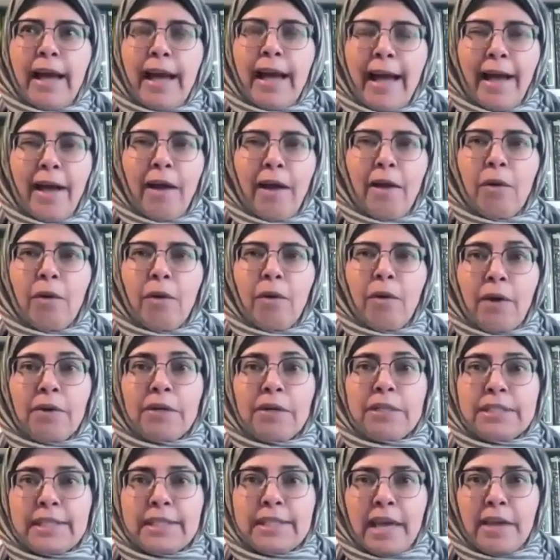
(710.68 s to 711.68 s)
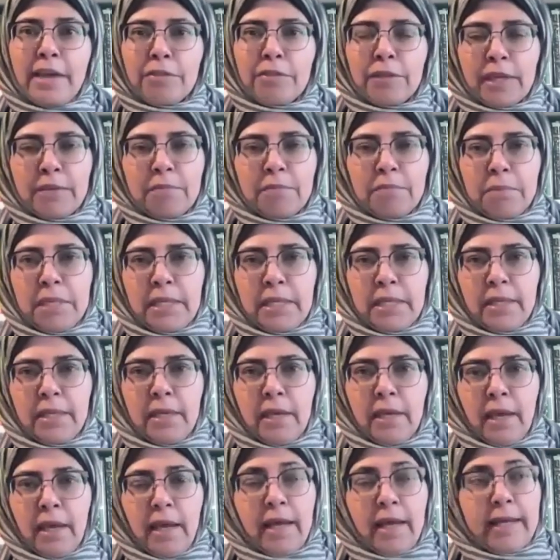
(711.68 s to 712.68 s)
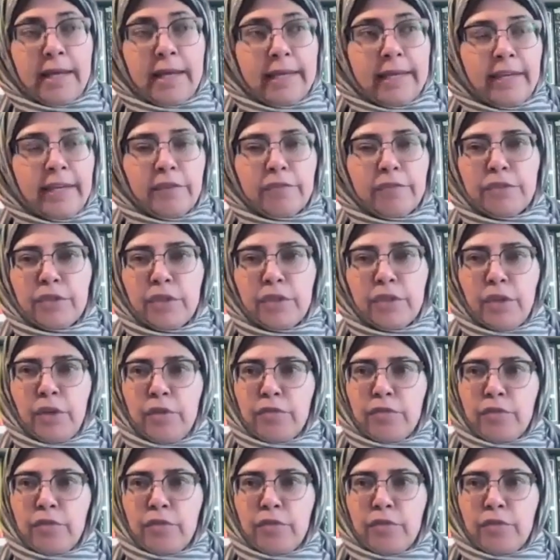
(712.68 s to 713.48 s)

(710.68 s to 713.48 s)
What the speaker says: how our death can be a gift